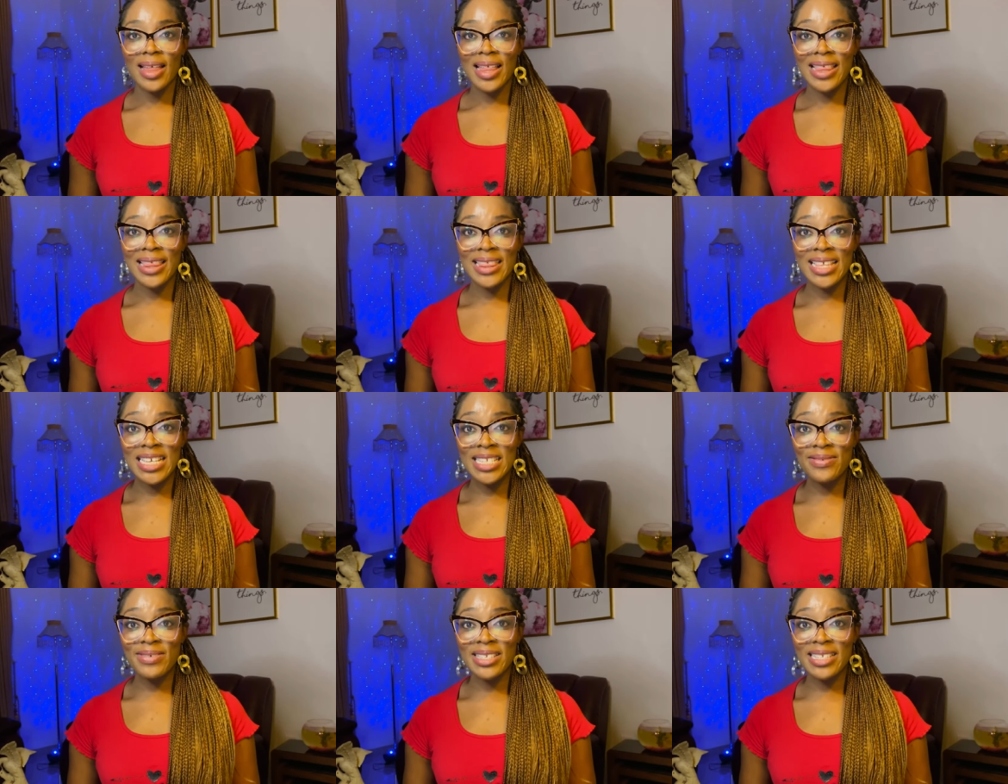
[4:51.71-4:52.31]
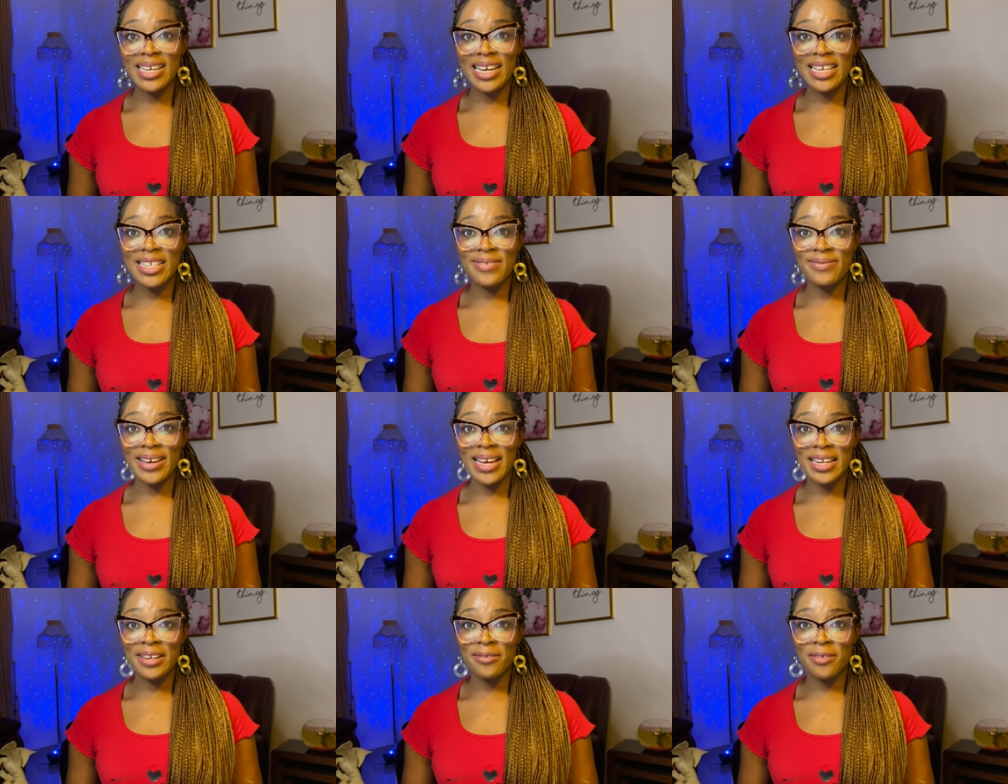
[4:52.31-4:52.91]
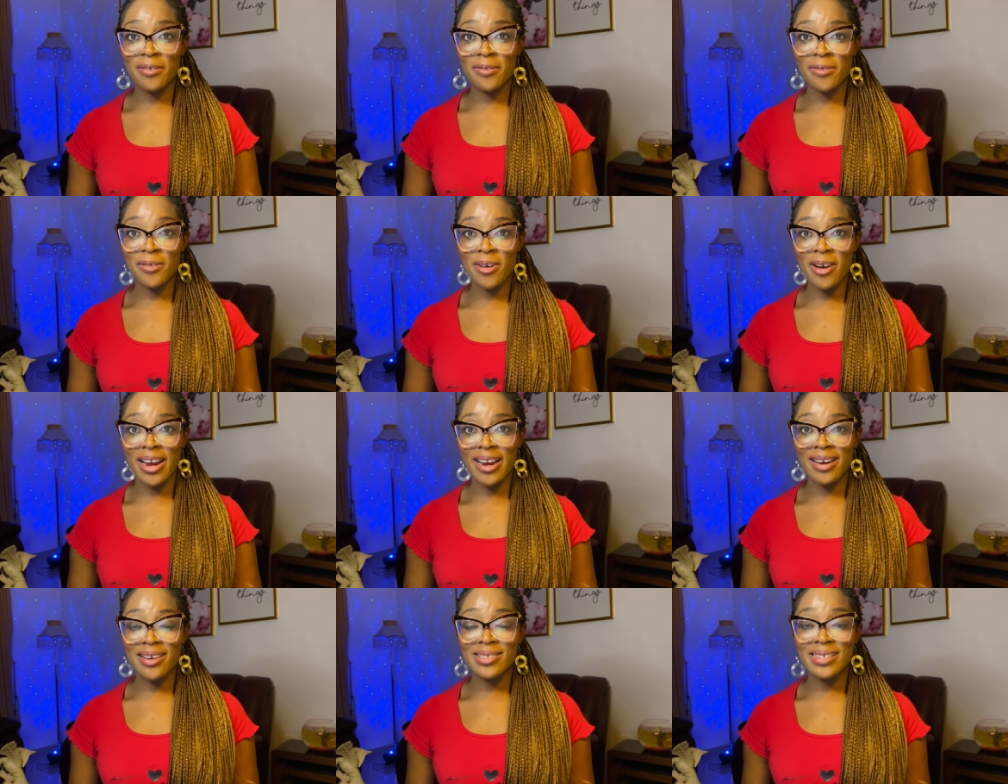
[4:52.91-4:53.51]
This visa is valid for four
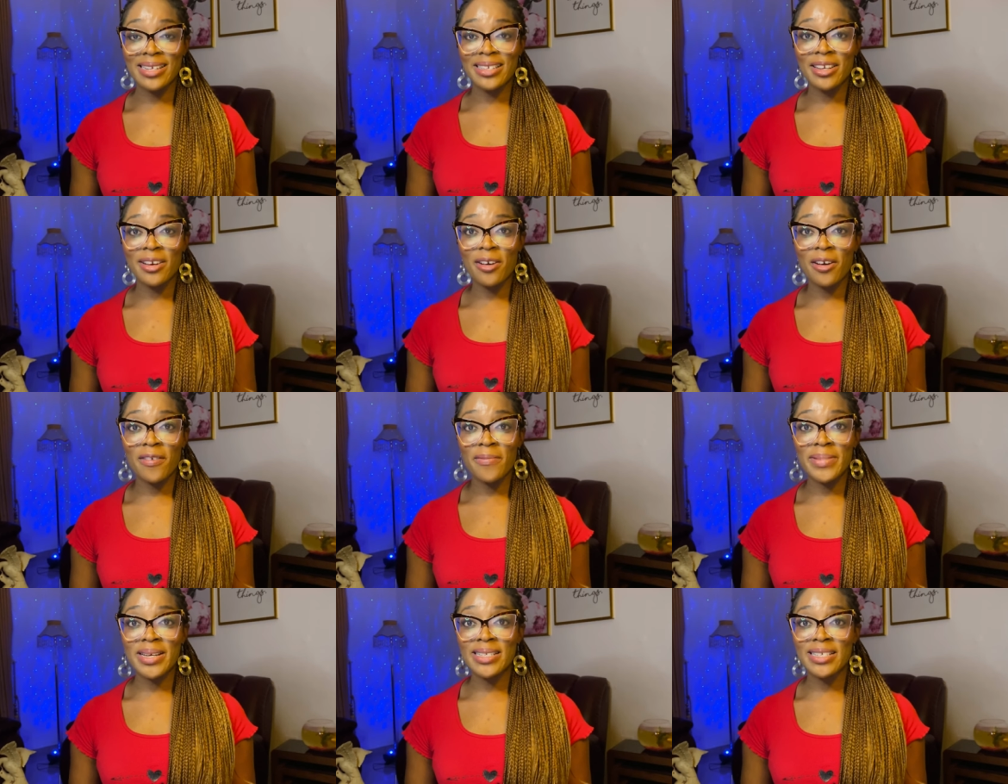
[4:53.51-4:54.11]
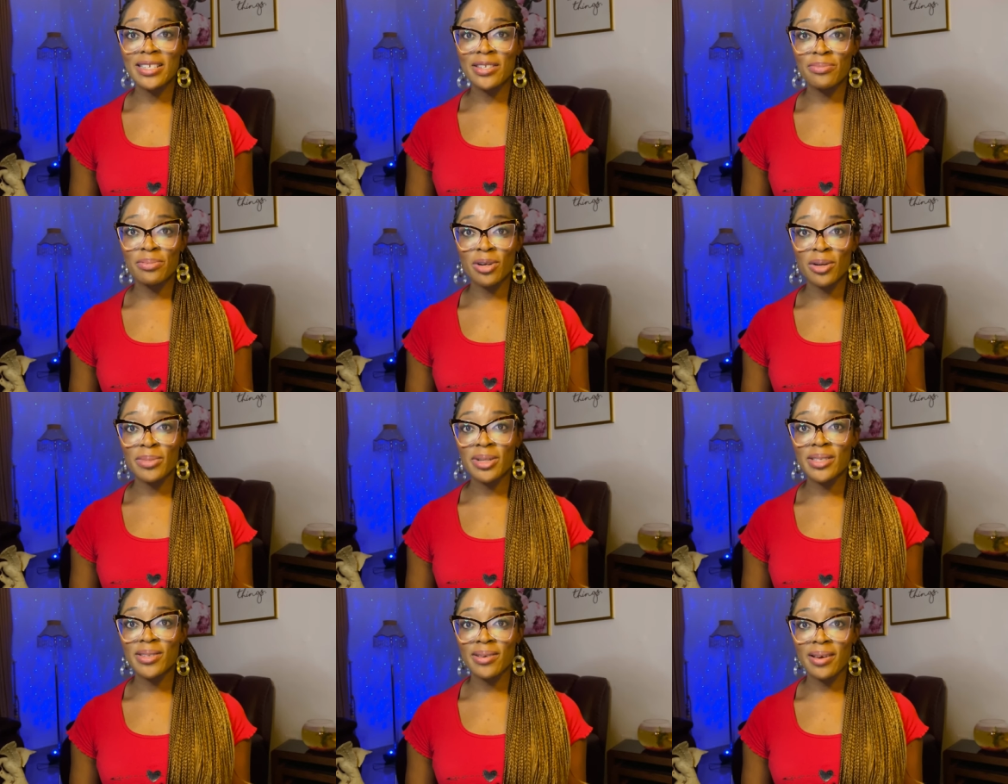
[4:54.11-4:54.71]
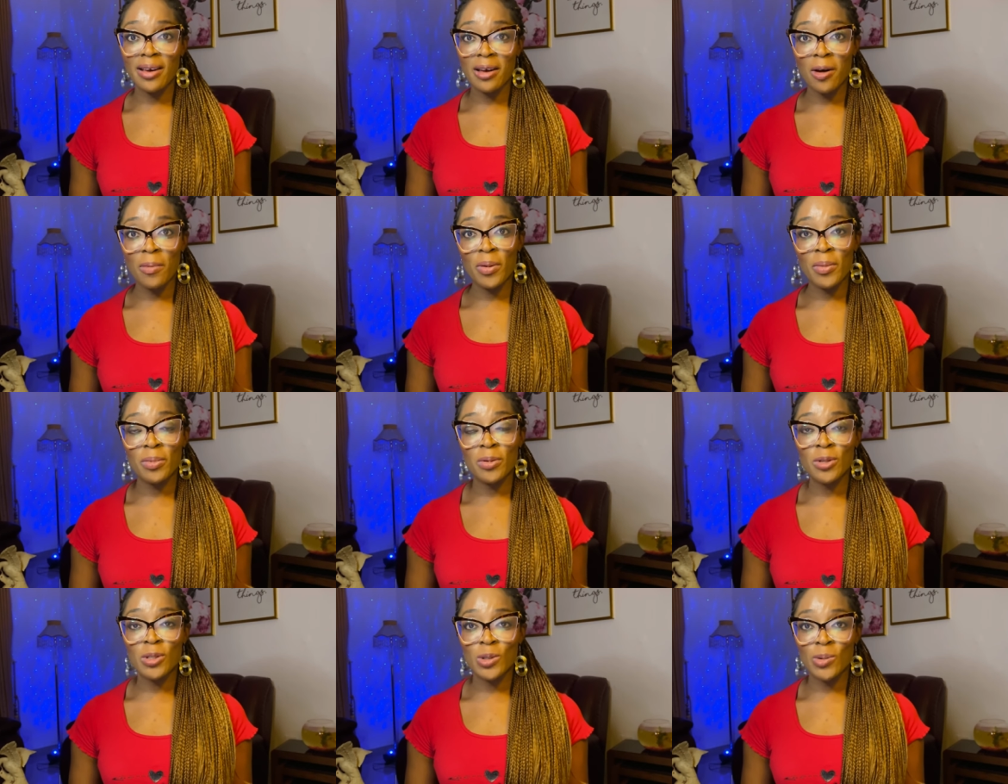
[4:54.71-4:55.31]
years and the government has promised to help
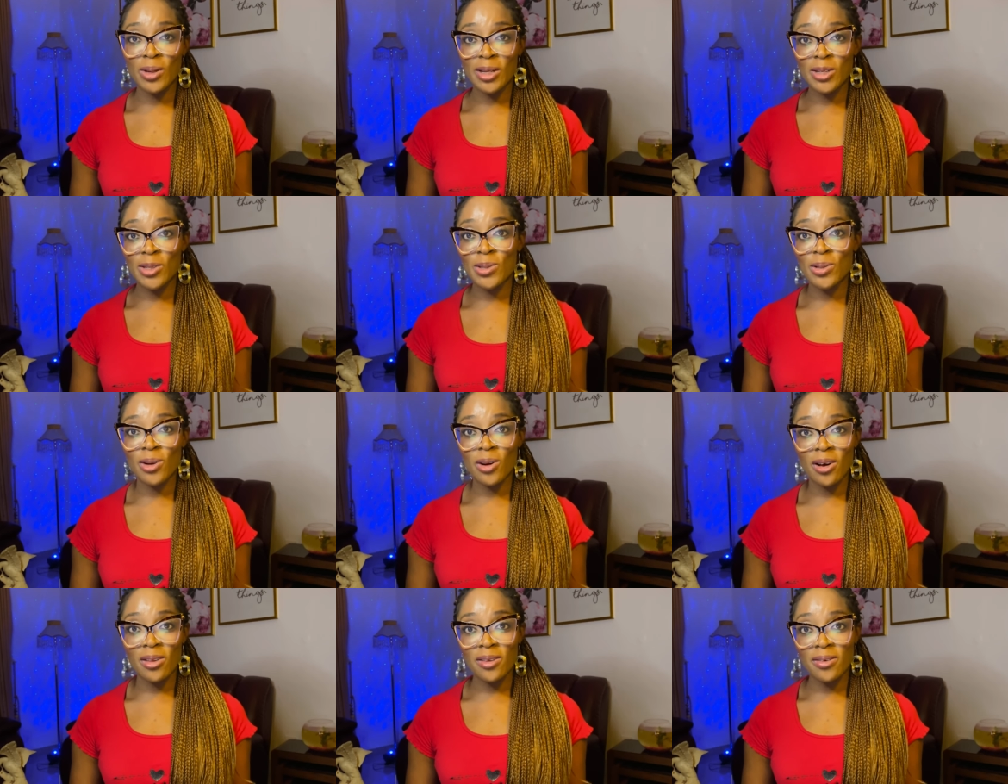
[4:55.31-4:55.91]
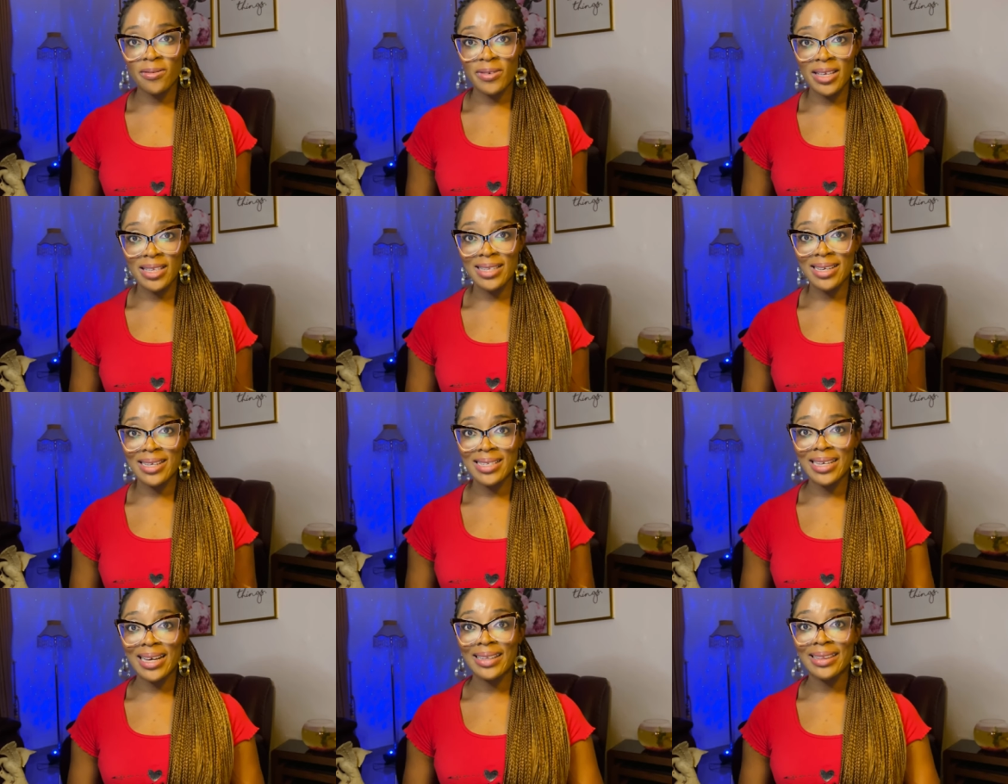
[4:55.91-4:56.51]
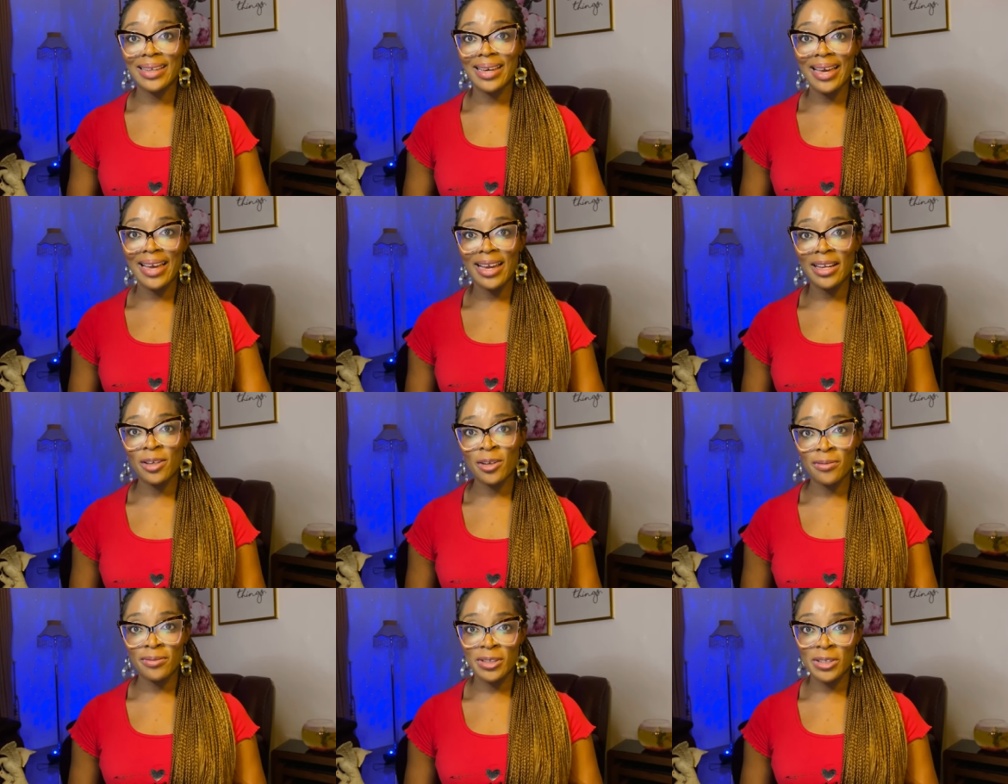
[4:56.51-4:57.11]
people switch to other visas at the
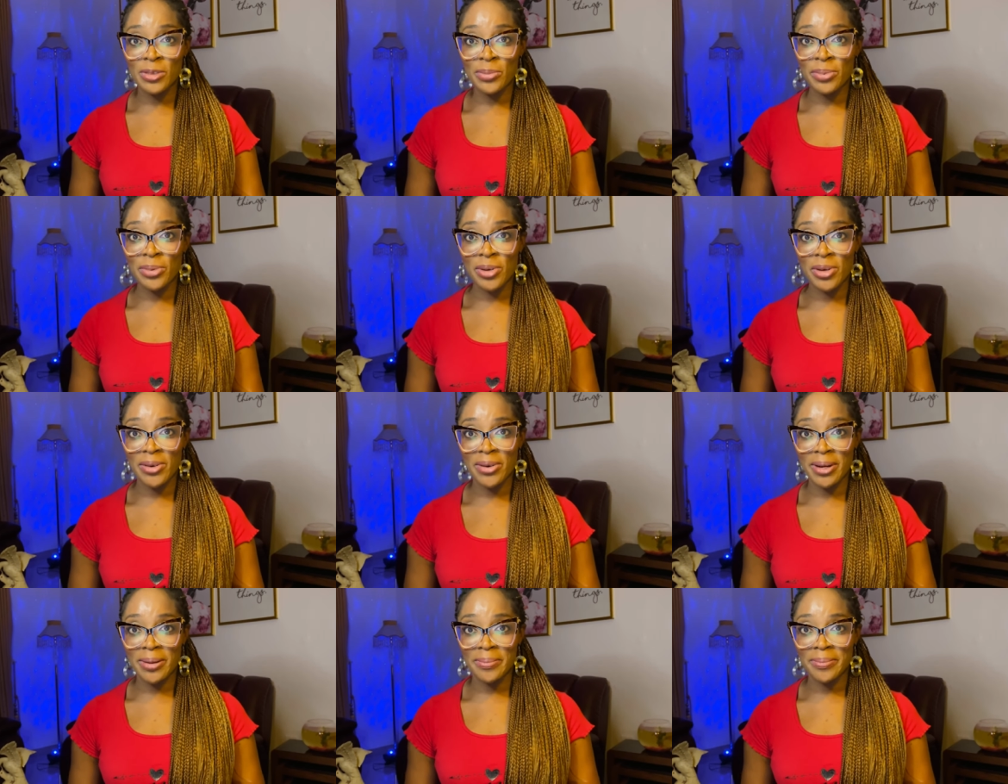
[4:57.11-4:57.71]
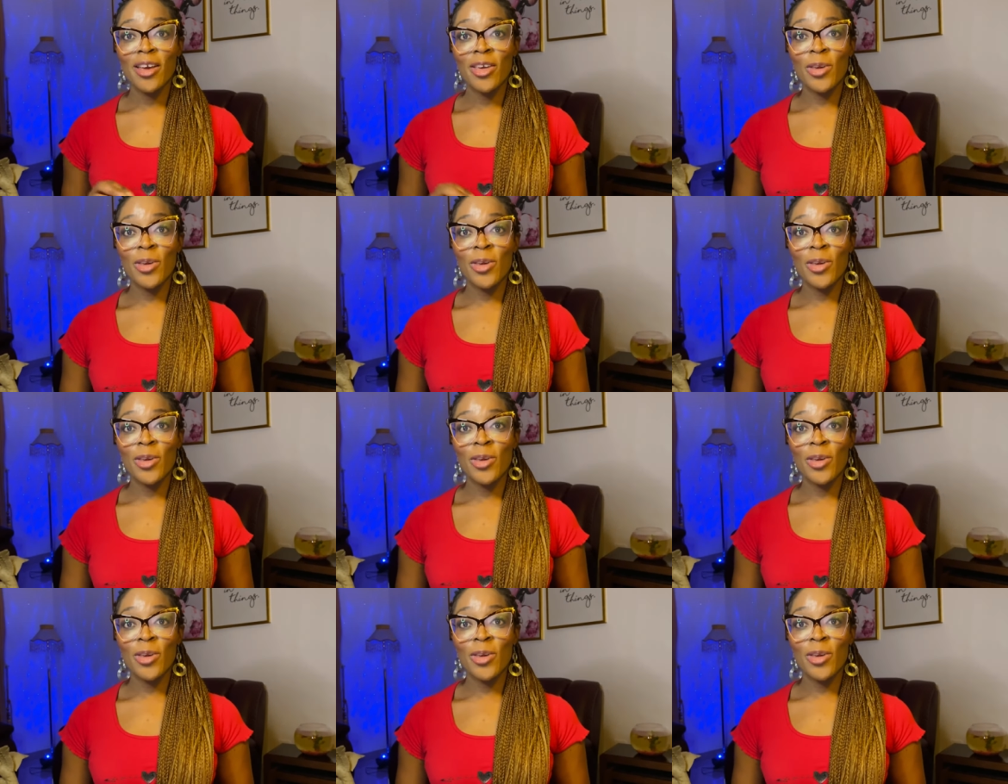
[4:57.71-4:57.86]
end of this program.